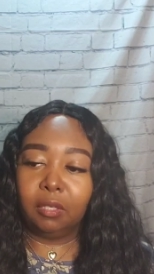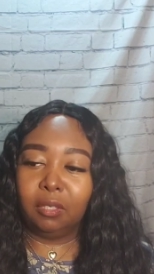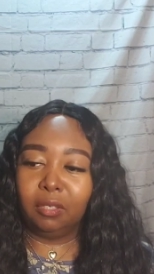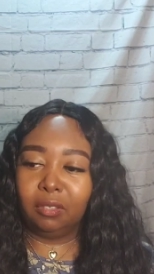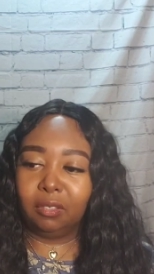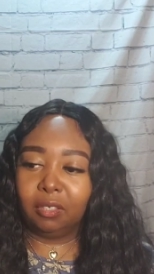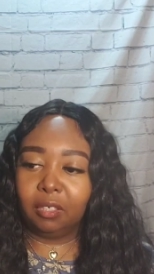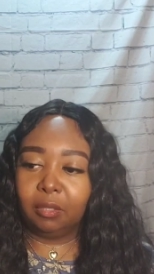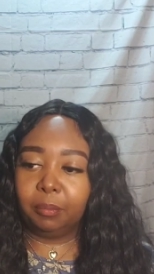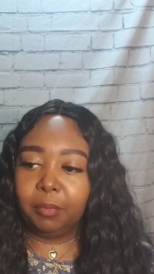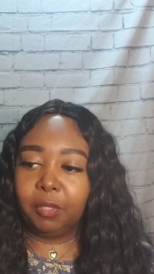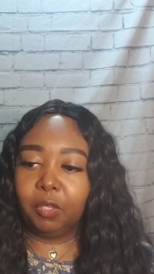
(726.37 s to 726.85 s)
You
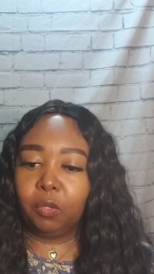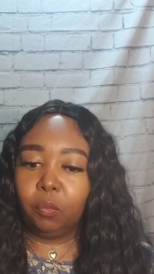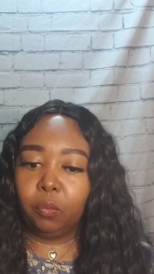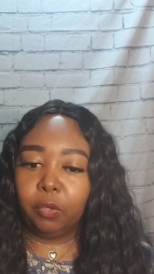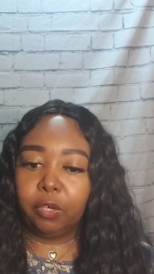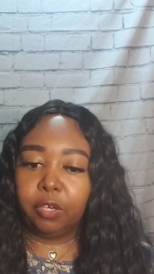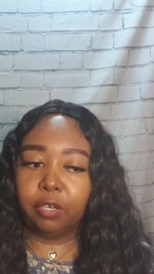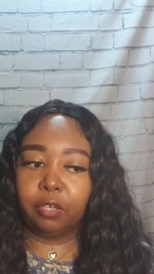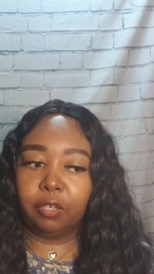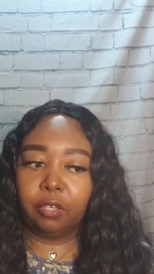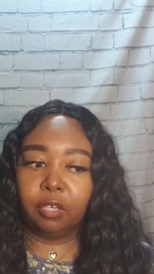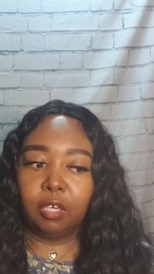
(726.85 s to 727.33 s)
know what I mean?
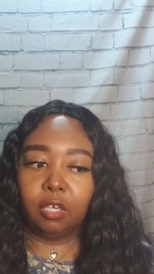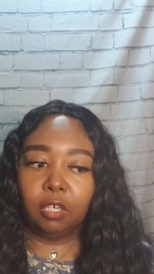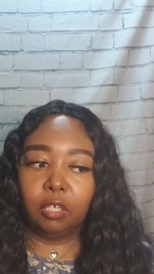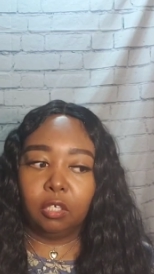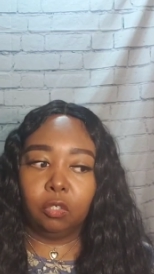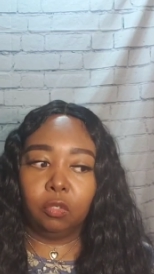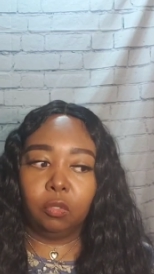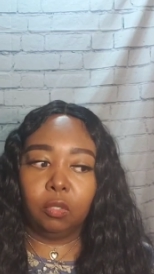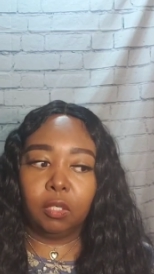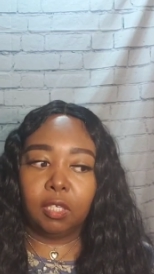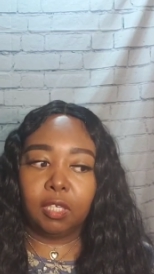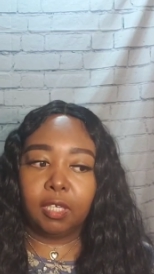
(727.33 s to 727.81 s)
Where
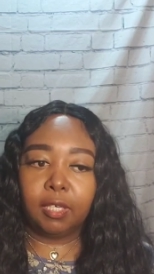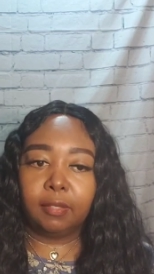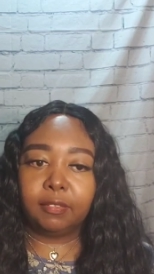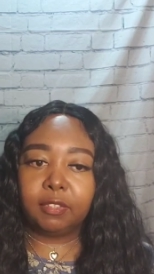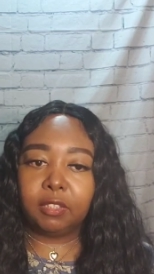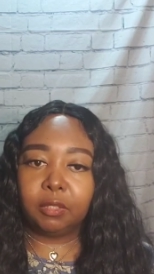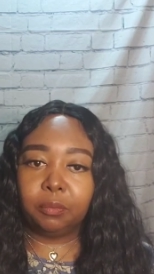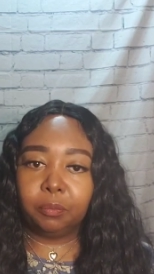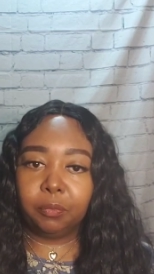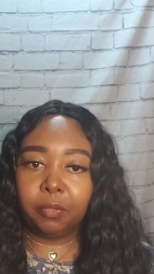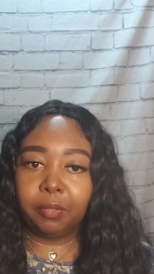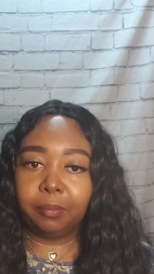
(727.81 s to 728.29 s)
you can love
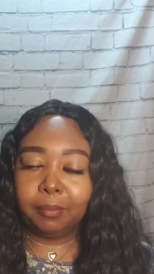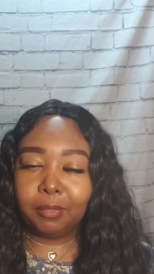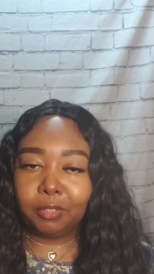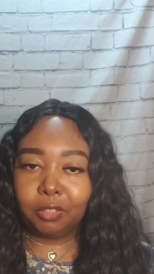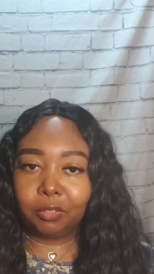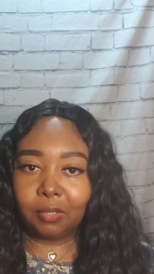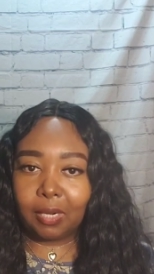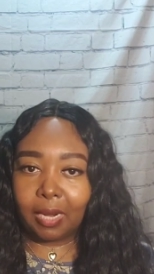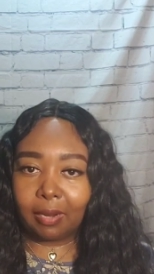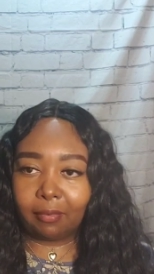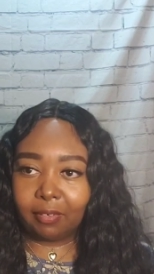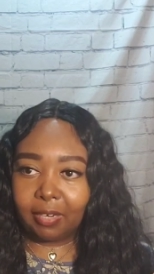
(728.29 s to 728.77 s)
someone, but
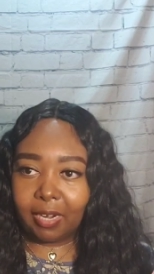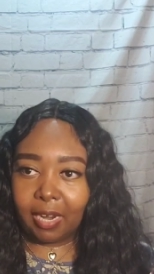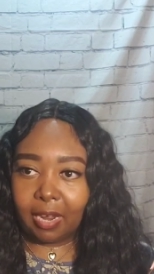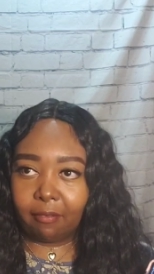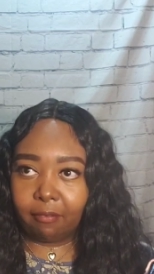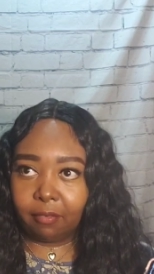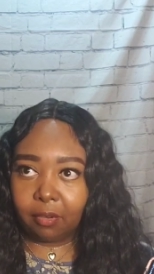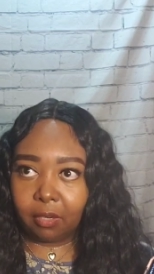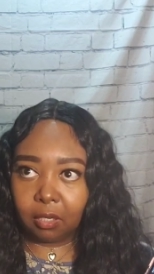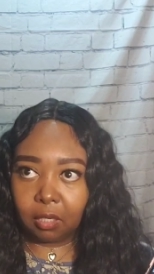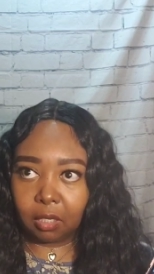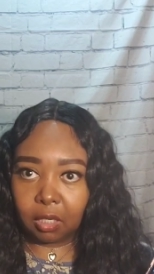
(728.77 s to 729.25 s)
you have to
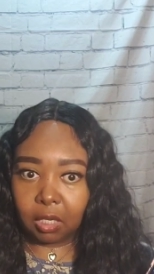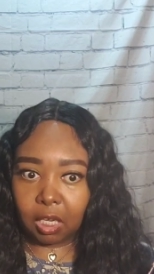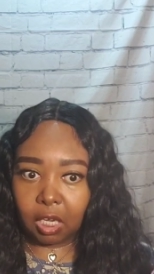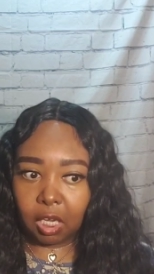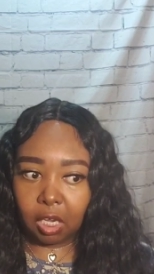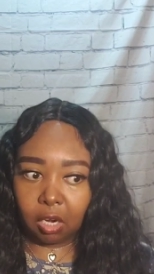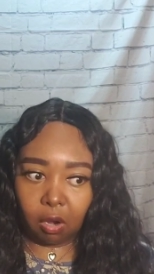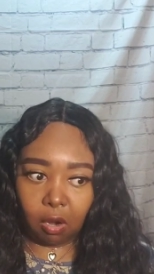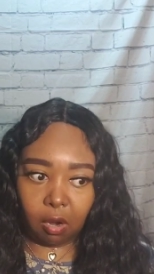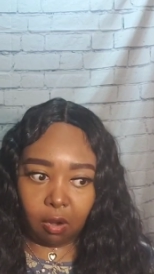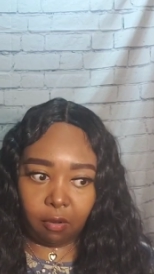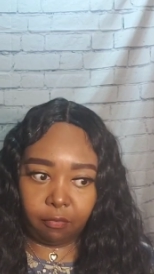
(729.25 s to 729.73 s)
have a
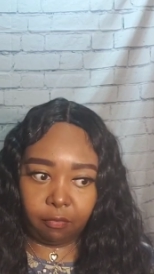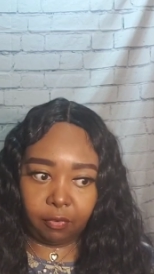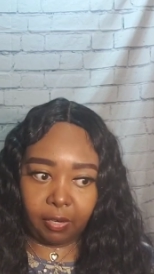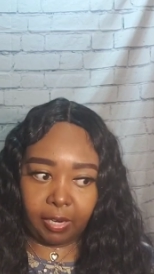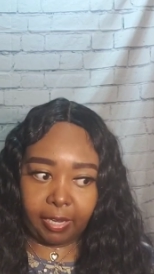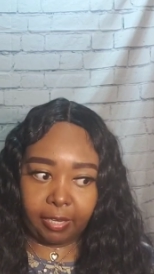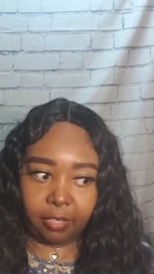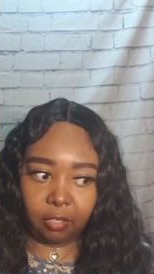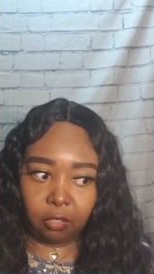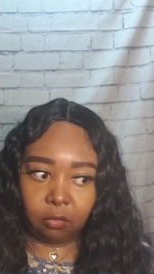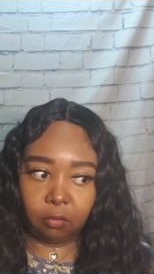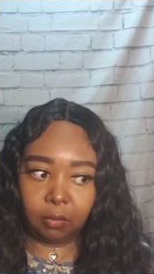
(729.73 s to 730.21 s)
cutoff.
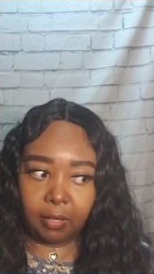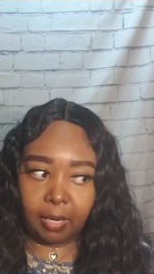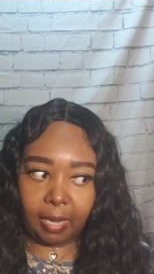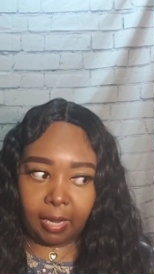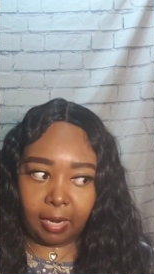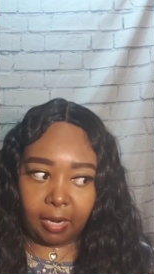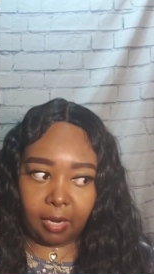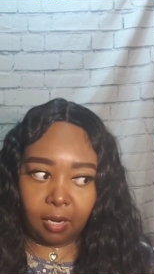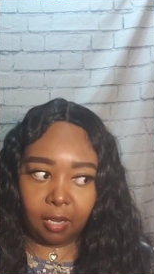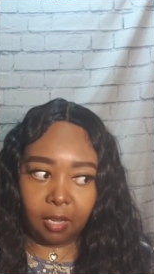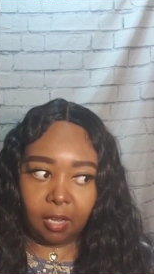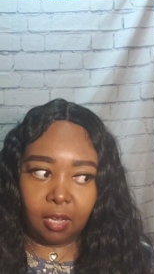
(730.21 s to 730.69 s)
Like you
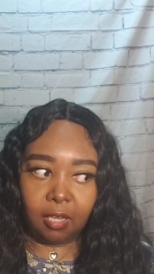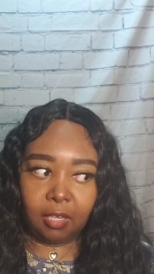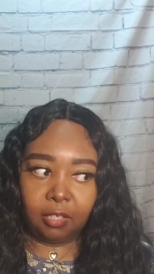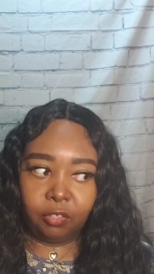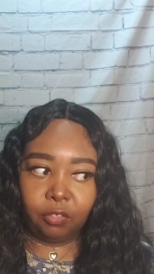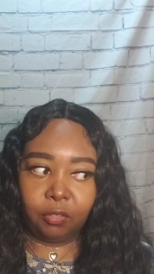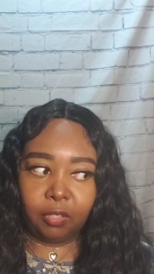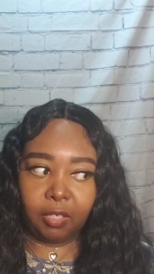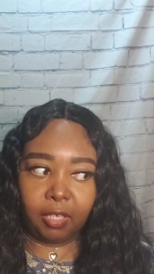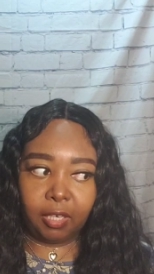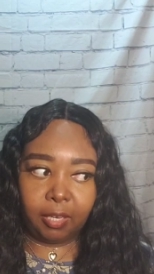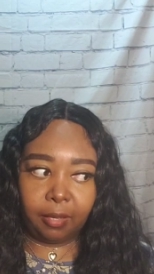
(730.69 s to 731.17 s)
gotta,
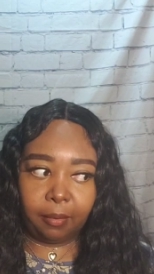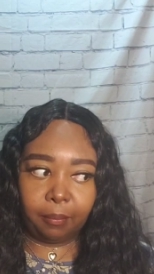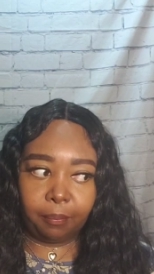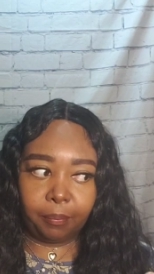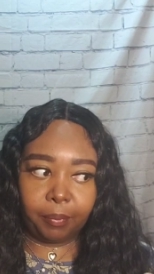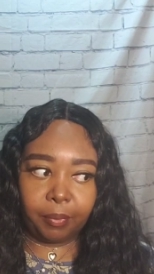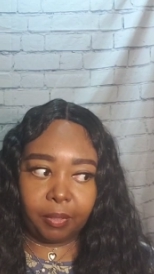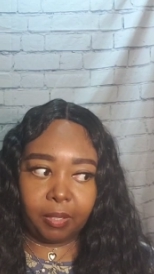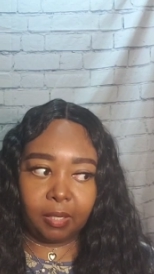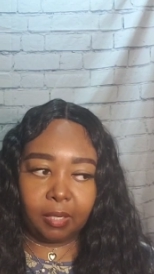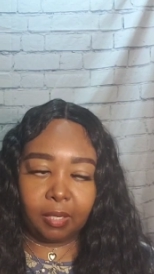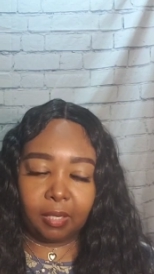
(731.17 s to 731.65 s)
you can't
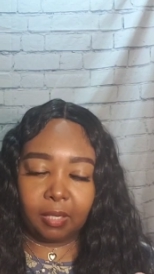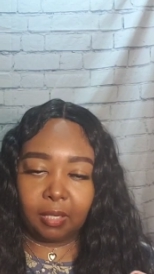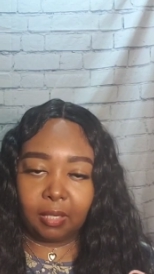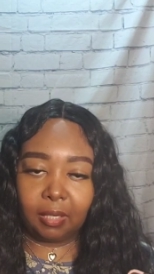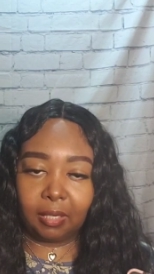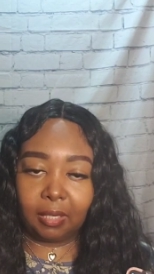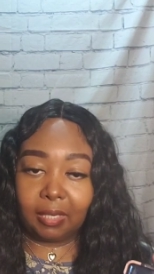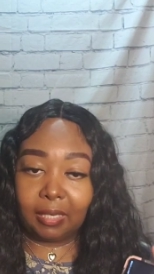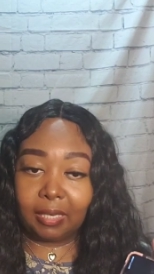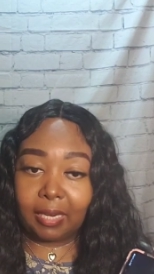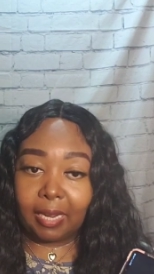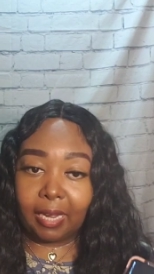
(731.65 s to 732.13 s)
be
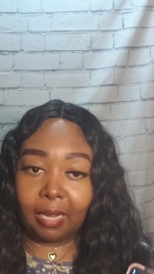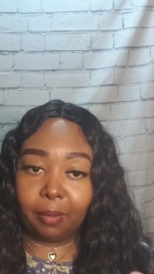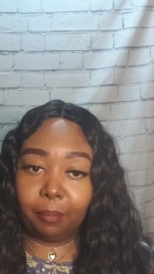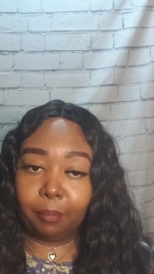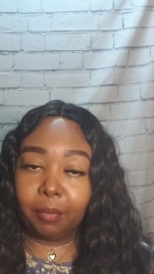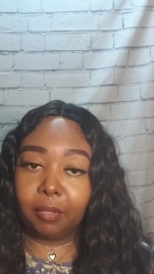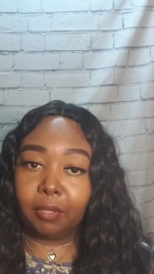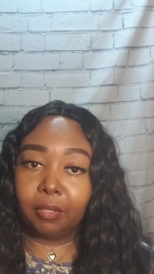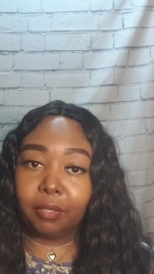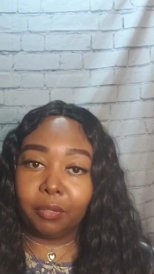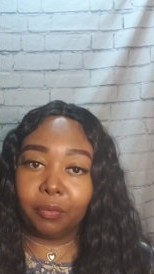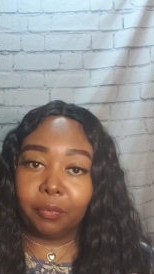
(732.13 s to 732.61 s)
an
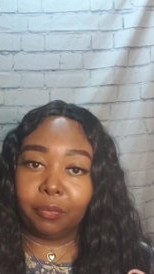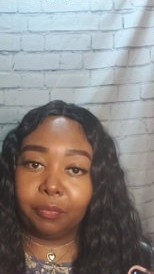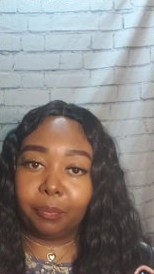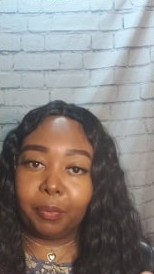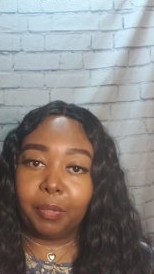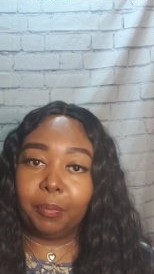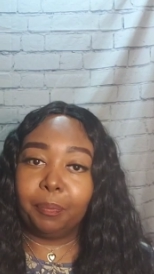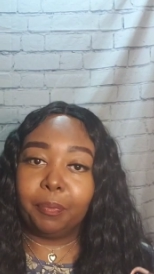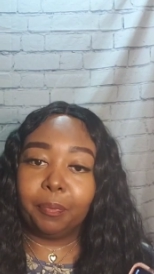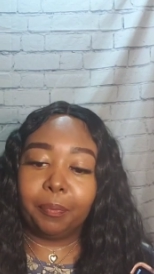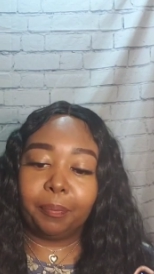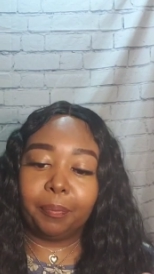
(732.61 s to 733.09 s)
enabler with
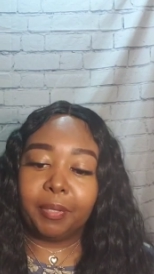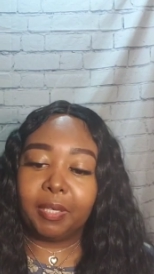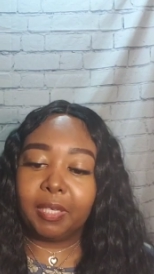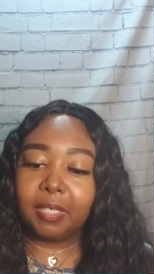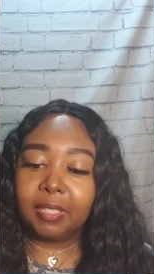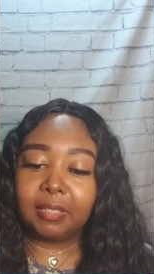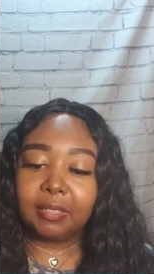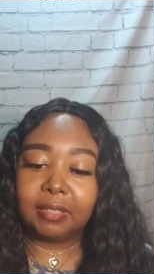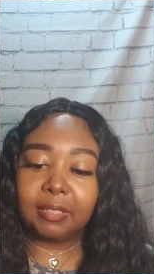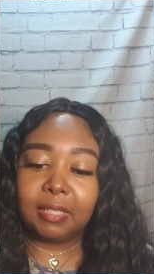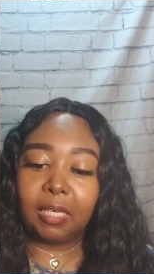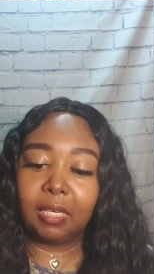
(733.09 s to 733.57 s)
people
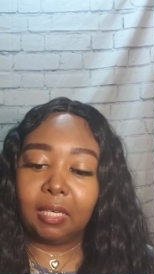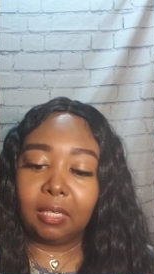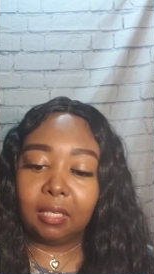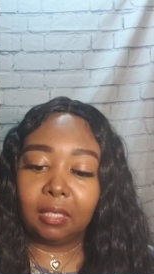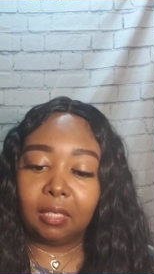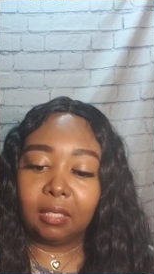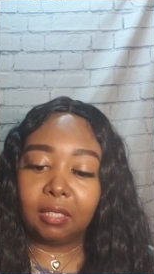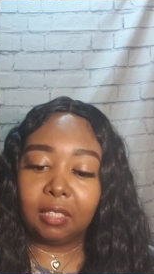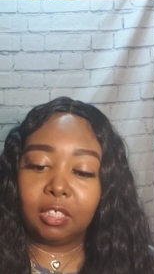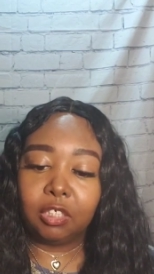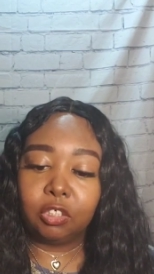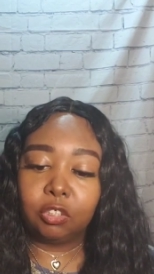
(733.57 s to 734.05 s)
because they could
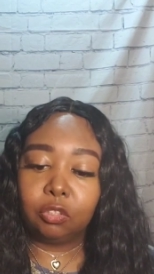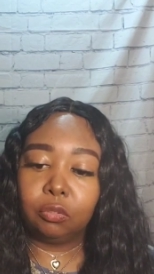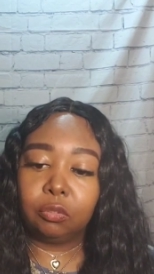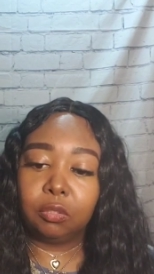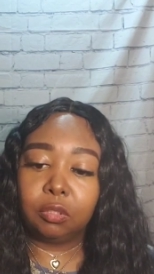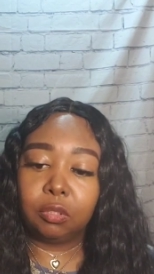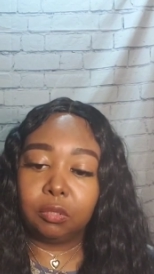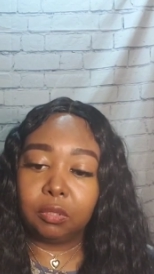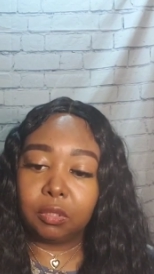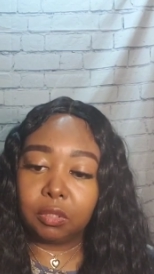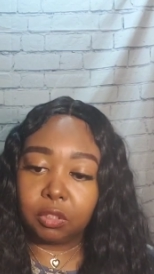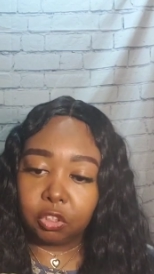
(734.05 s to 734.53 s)
lead you
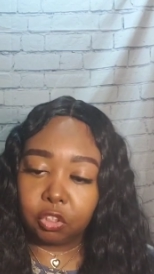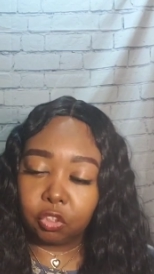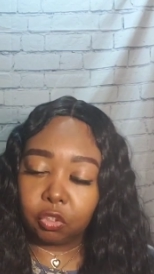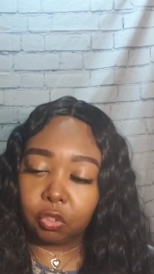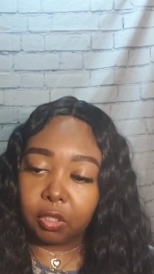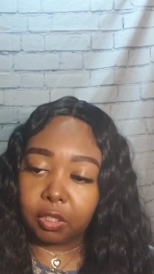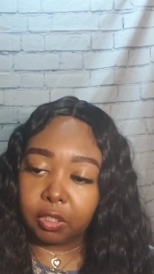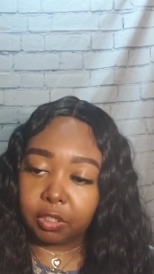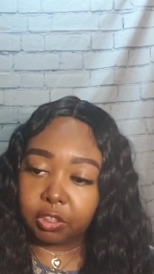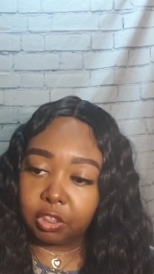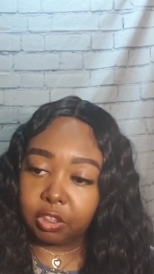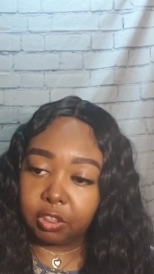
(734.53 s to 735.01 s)
to
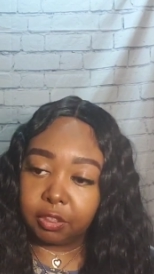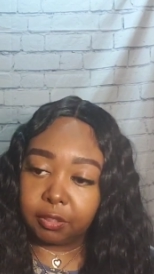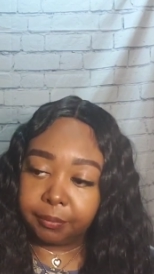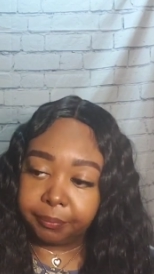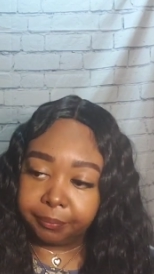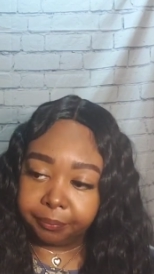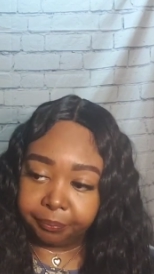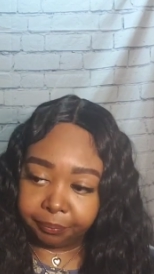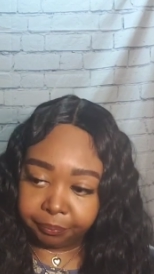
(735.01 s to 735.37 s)
destruction